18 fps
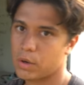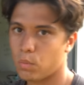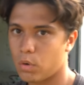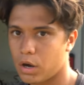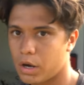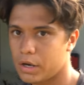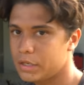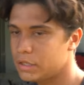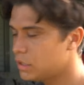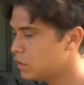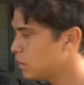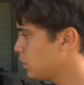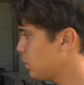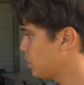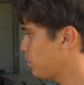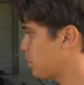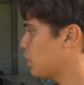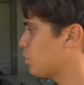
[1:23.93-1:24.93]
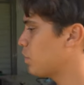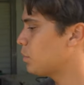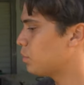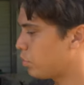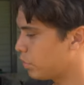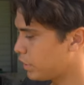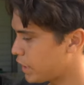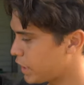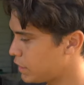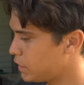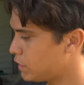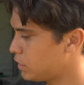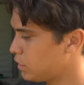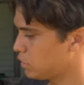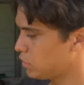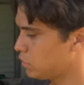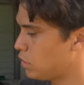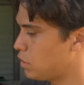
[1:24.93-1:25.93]
wide by 1.8
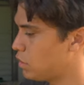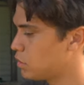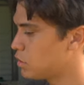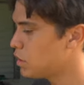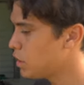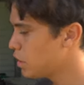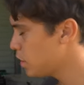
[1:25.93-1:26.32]
long.